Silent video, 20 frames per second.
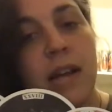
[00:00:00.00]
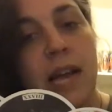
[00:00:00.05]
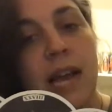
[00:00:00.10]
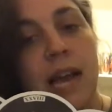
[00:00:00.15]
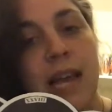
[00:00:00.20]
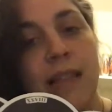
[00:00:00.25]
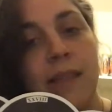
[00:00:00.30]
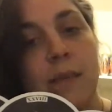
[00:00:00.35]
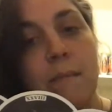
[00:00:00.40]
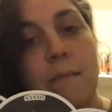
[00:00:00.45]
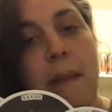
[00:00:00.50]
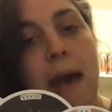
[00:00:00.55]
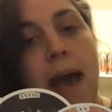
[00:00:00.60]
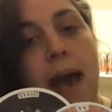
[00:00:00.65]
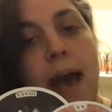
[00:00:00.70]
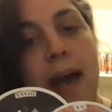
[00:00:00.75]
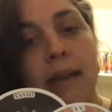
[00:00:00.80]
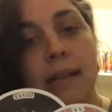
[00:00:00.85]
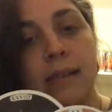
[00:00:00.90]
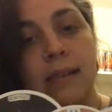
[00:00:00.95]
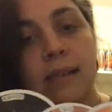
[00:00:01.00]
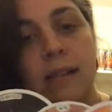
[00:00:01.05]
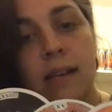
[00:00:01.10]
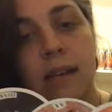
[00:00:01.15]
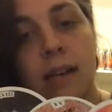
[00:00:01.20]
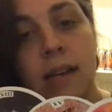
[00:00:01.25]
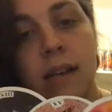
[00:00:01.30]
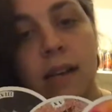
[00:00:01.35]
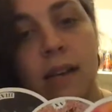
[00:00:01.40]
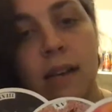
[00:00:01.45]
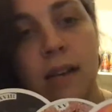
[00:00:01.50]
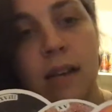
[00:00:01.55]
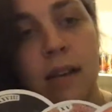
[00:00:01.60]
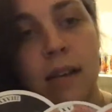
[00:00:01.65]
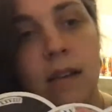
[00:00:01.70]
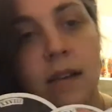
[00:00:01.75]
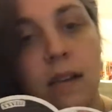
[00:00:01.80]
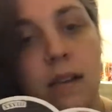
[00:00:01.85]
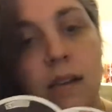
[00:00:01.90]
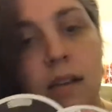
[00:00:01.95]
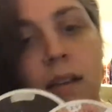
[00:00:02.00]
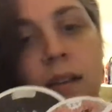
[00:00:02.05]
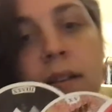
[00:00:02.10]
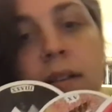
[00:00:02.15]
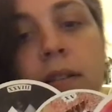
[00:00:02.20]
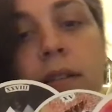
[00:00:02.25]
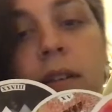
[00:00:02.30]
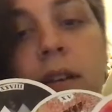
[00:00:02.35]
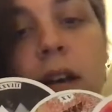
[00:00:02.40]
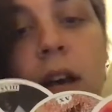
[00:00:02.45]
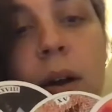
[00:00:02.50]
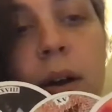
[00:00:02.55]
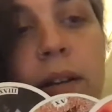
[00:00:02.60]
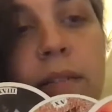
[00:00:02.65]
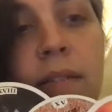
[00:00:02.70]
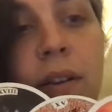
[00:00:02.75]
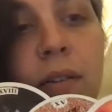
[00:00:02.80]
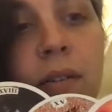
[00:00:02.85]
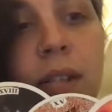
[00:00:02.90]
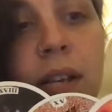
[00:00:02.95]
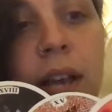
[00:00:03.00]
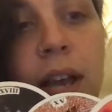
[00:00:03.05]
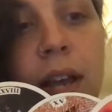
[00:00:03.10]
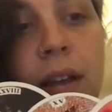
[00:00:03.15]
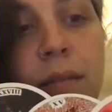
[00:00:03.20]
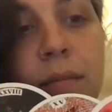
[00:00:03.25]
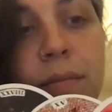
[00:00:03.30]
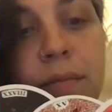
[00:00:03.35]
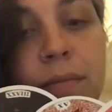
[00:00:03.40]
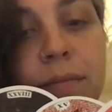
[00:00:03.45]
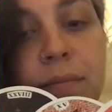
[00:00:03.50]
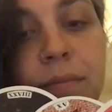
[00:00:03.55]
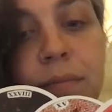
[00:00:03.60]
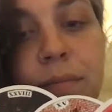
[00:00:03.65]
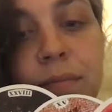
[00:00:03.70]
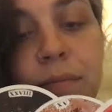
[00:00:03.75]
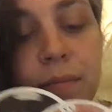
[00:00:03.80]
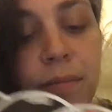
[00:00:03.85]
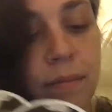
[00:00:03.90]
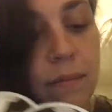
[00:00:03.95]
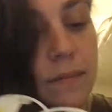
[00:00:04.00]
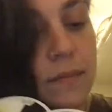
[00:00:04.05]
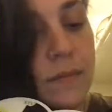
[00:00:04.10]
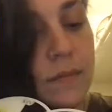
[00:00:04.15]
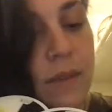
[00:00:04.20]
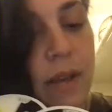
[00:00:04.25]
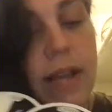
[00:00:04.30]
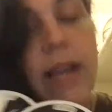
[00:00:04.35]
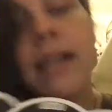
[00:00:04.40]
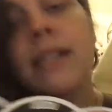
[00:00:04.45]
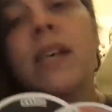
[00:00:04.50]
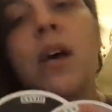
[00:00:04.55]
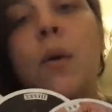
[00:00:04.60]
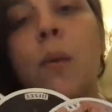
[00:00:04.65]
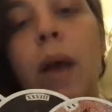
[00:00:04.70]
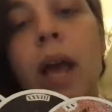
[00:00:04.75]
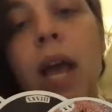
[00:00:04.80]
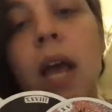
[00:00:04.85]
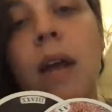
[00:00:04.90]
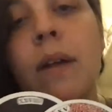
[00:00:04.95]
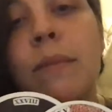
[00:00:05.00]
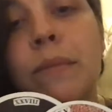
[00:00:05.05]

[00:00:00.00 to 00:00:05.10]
and the Mask. Oh, I froze again. I guess I'll wait.